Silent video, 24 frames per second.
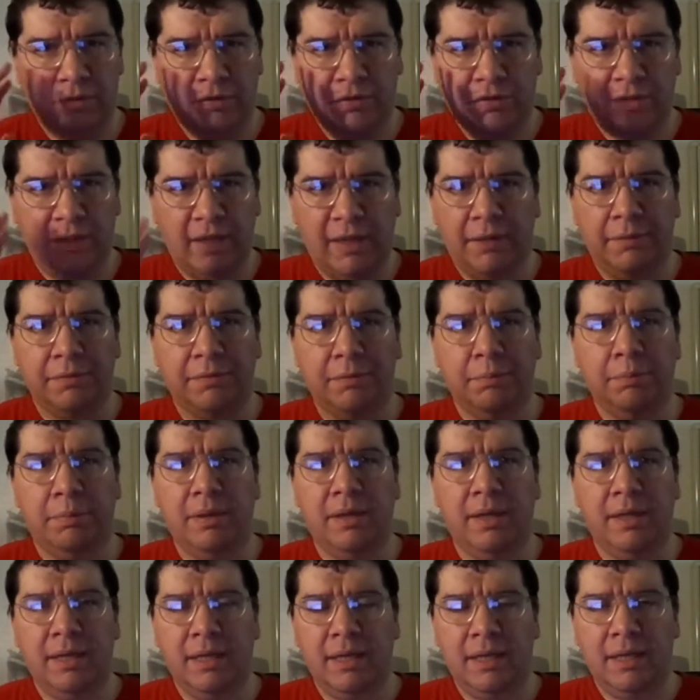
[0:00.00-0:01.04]
staffed
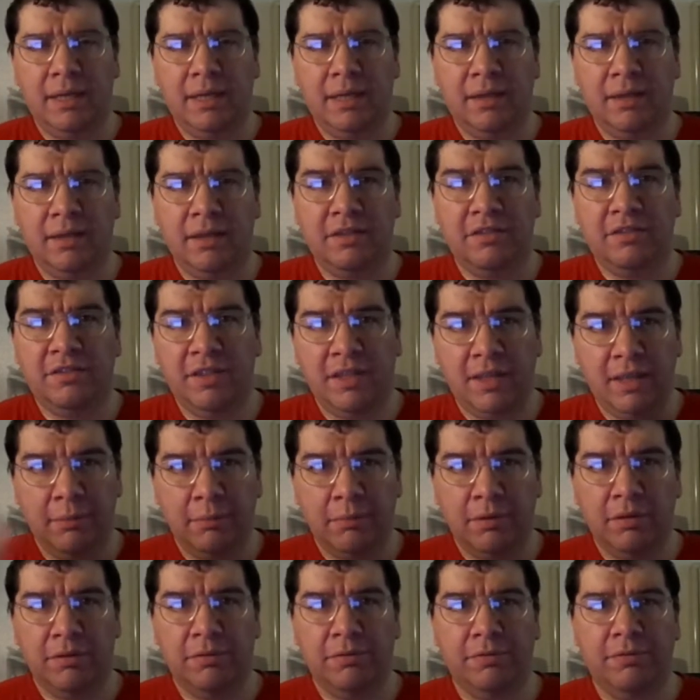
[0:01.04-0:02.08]
by a
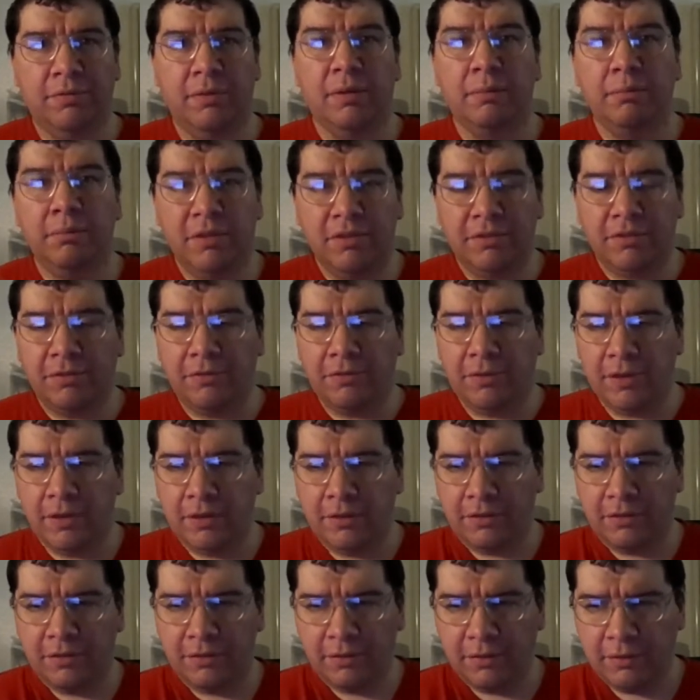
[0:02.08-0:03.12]
team of
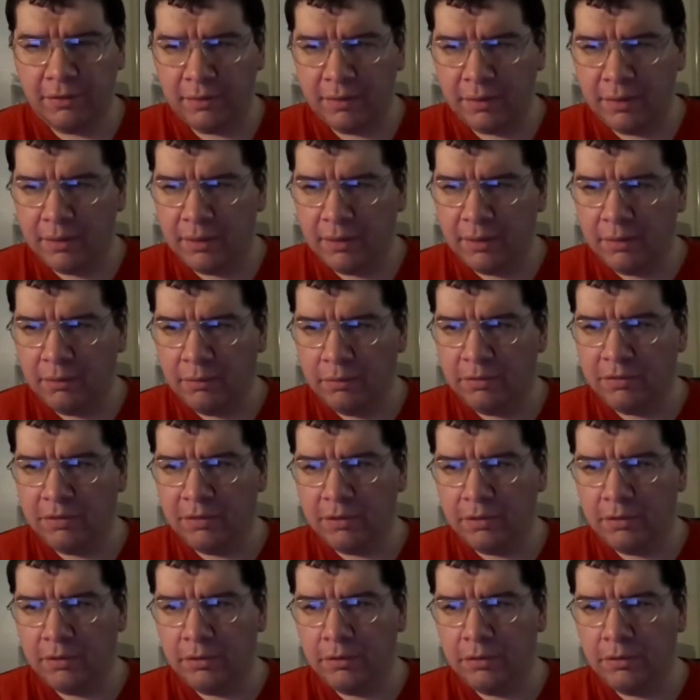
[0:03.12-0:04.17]
misfits, which
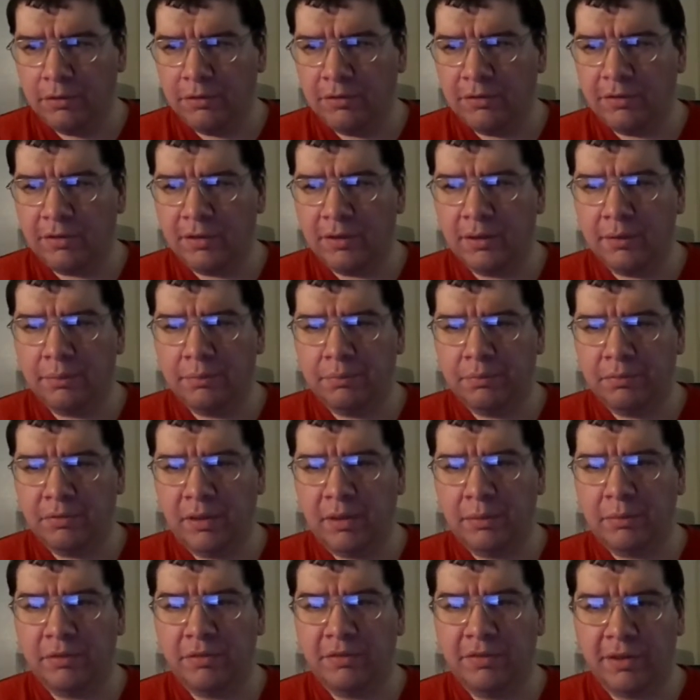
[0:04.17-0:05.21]
includes
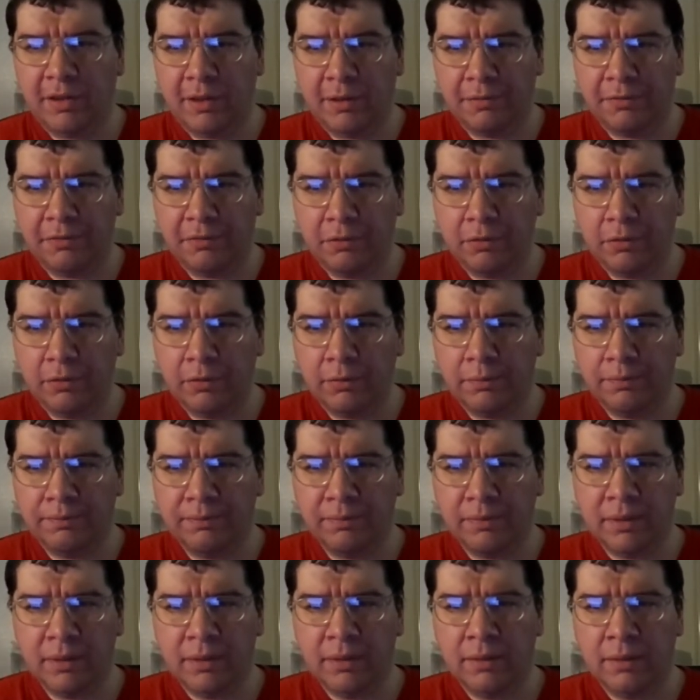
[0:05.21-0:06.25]
Private Toffler,
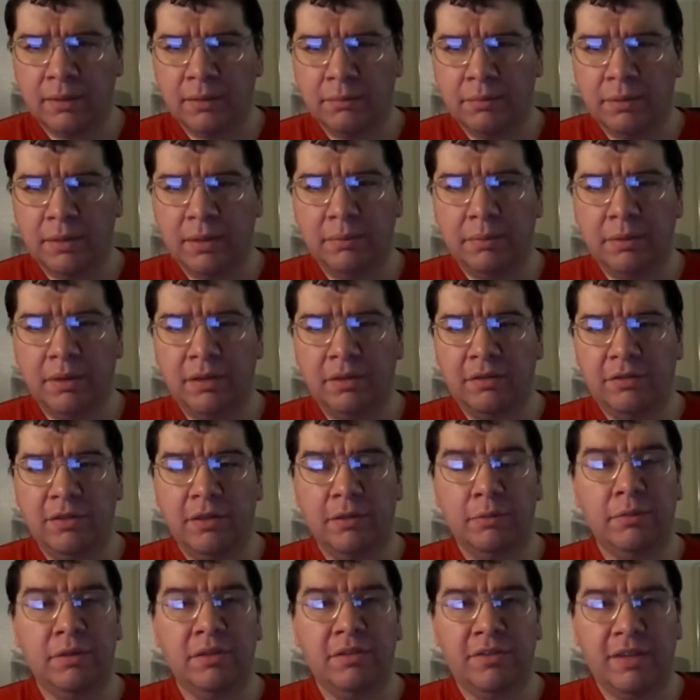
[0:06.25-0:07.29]
played by
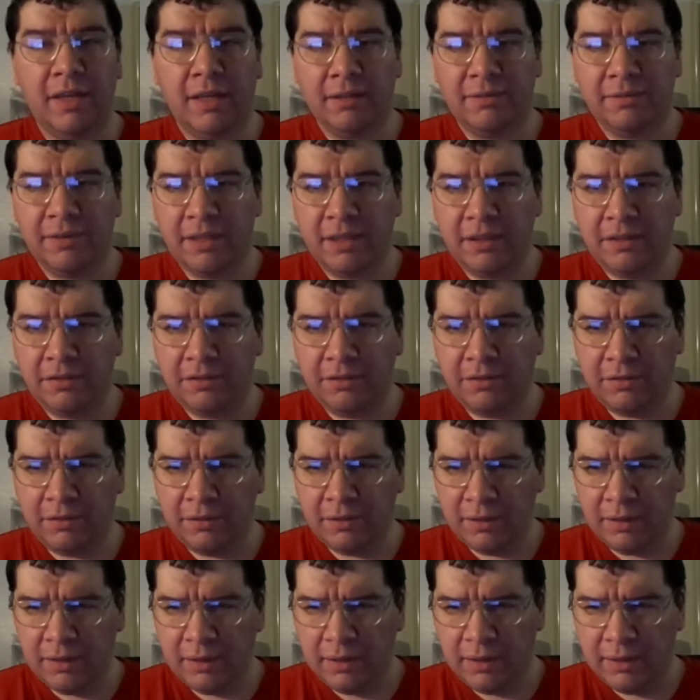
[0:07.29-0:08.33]
Jeremy
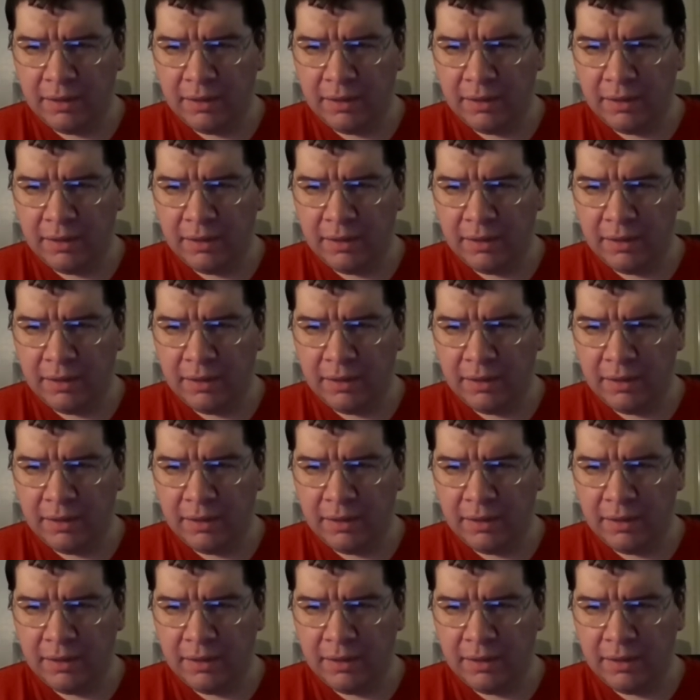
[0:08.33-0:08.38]
Davies,